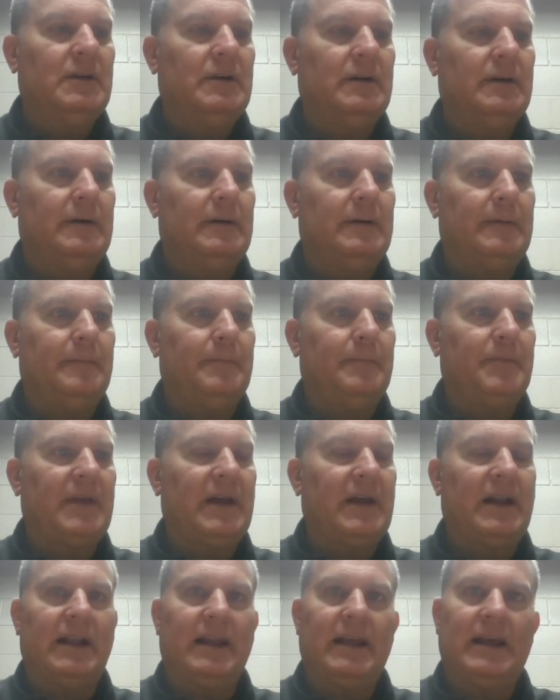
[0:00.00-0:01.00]
And
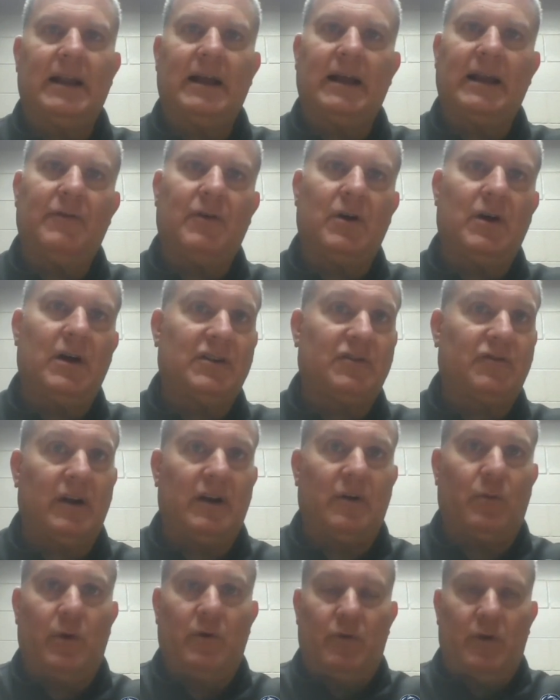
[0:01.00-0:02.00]
again, I give our guys
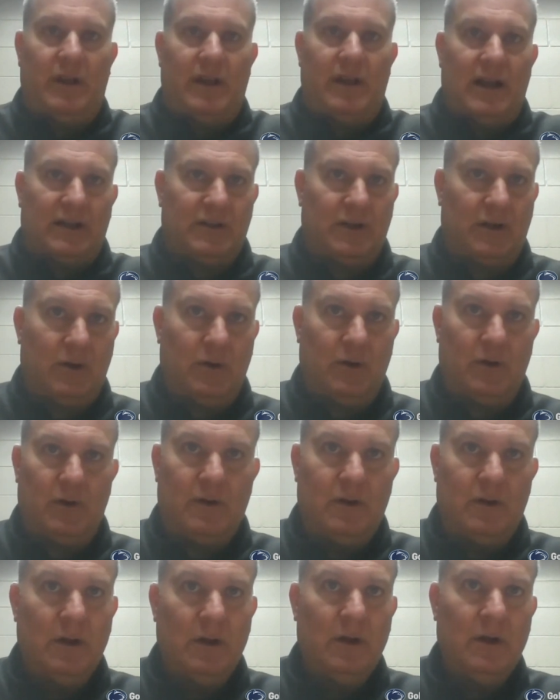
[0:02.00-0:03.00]
credit. We really
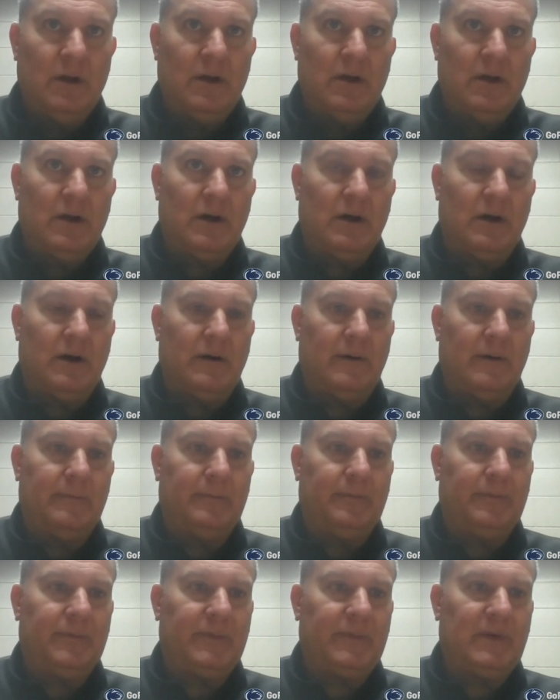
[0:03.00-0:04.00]
executed,
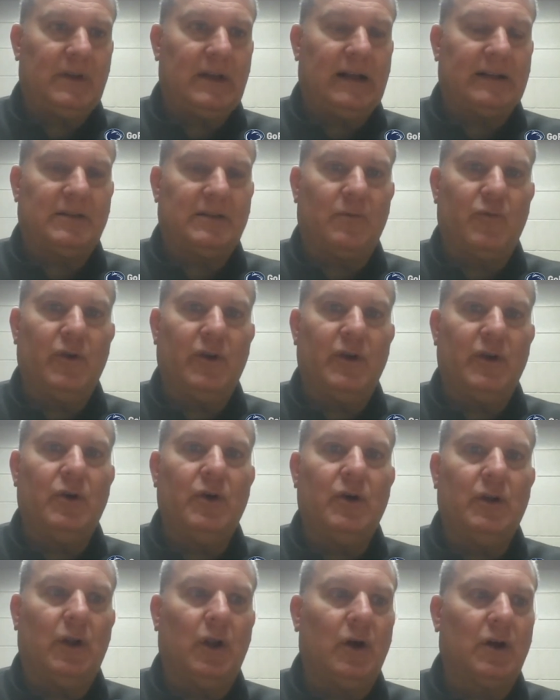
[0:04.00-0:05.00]
got some really
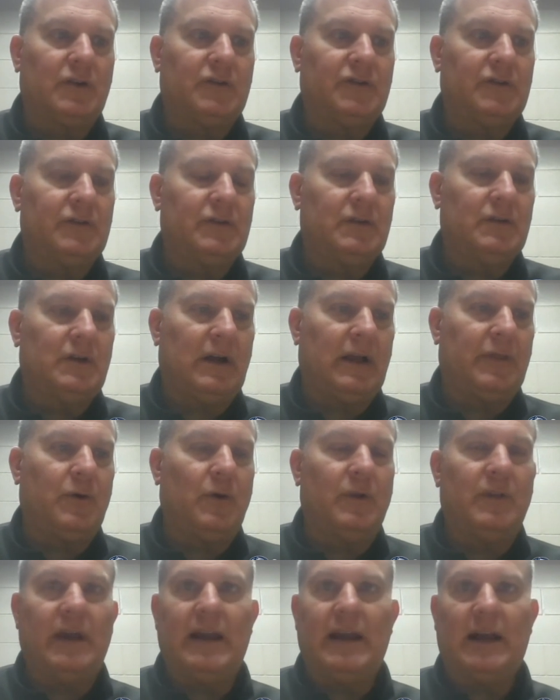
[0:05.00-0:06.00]
good looks. I
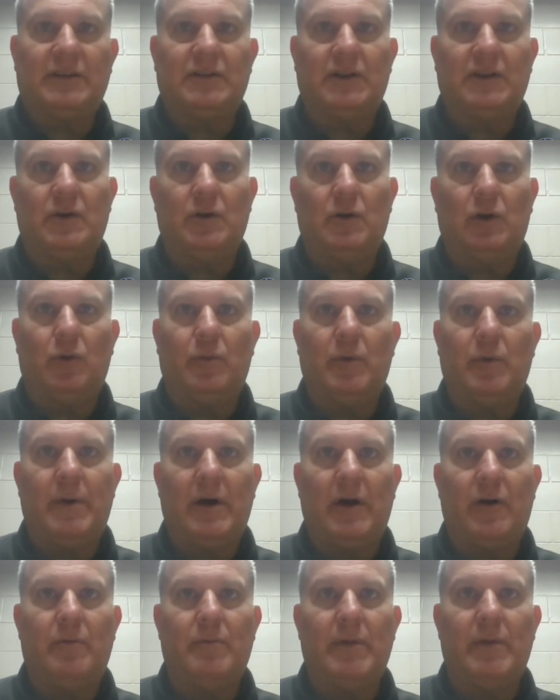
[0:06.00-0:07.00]
thought they executed a little bit
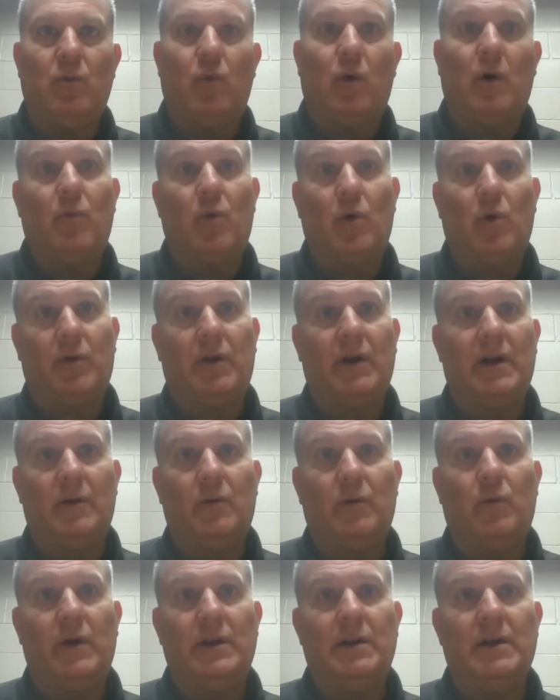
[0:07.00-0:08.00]
better and made one more play
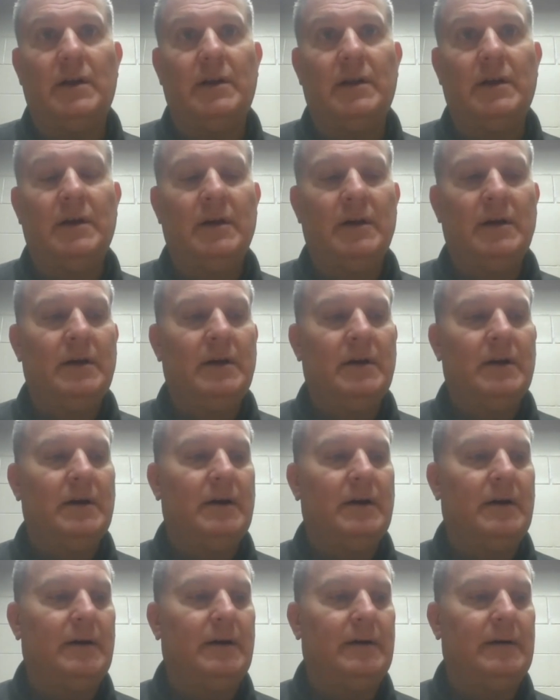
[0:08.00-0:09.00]
than we did.
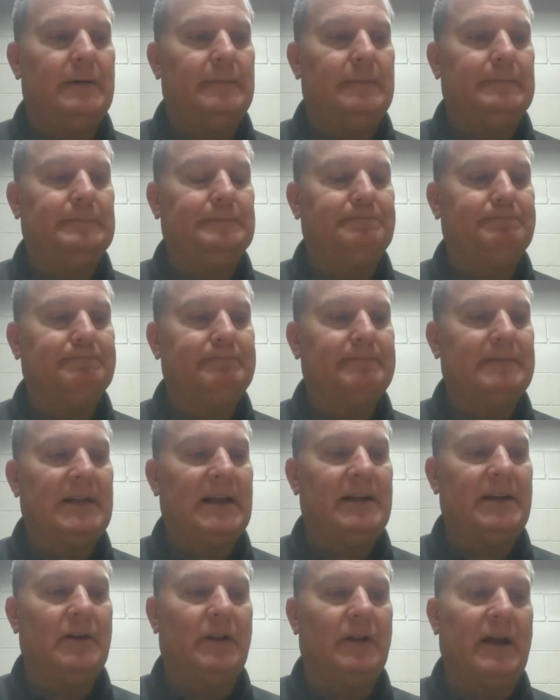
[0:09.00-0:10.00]
And,
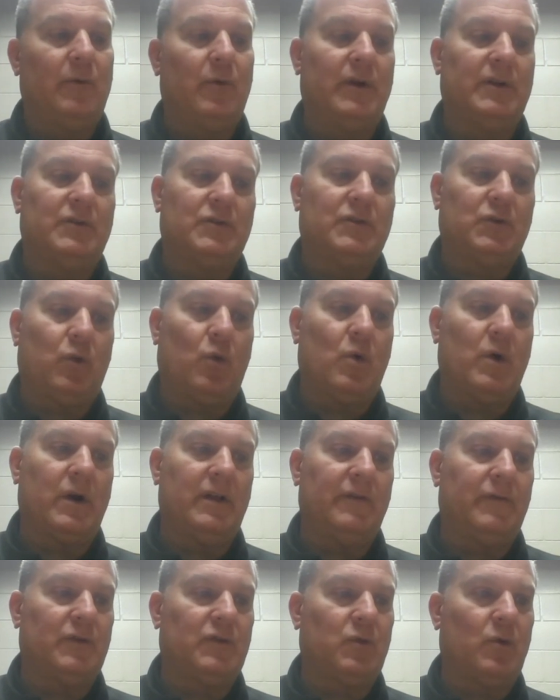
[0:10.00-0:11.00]
you know, they went
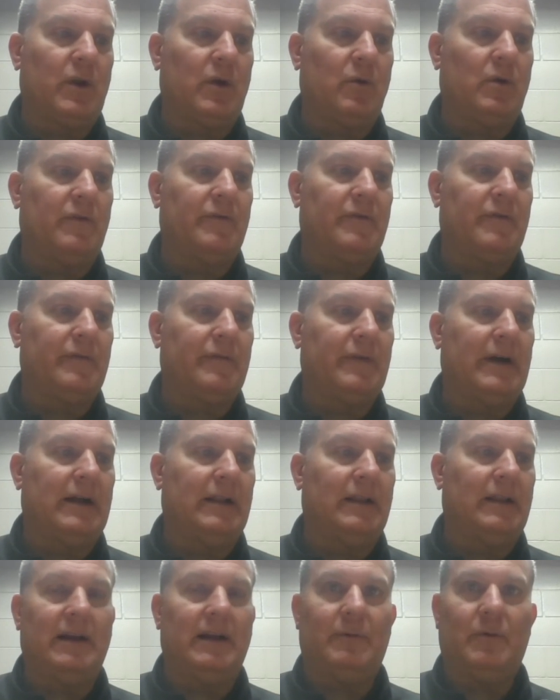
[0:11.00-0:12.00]
20 for 21 from the
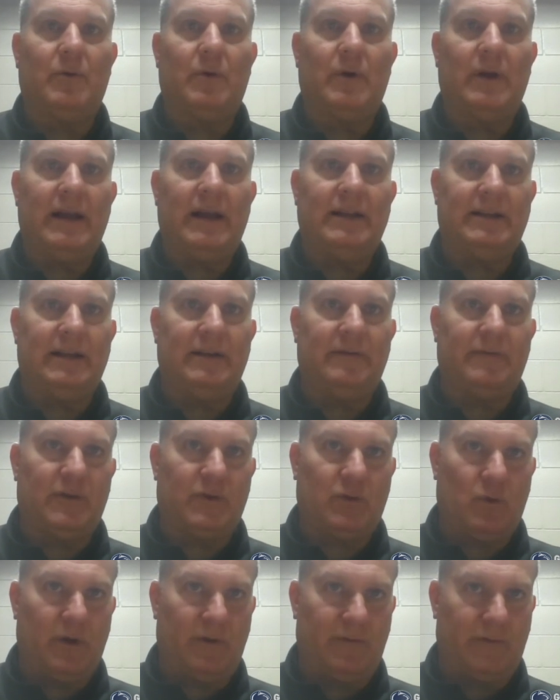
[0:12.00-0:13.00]
foul line. And we went 18 for
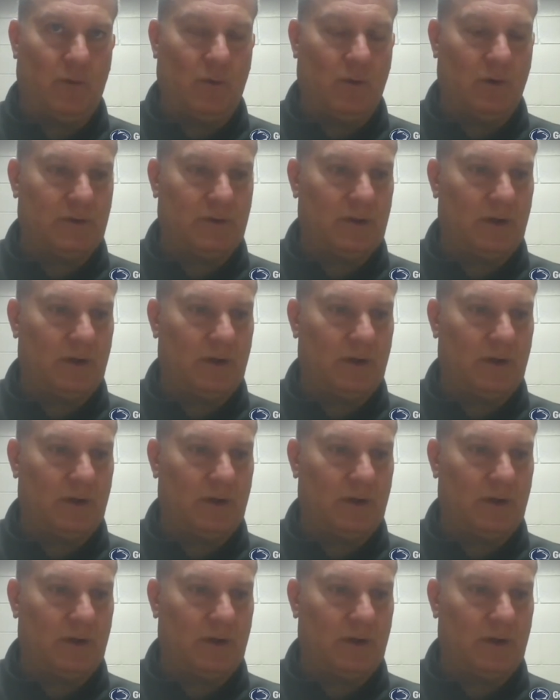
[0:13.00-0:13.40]
24.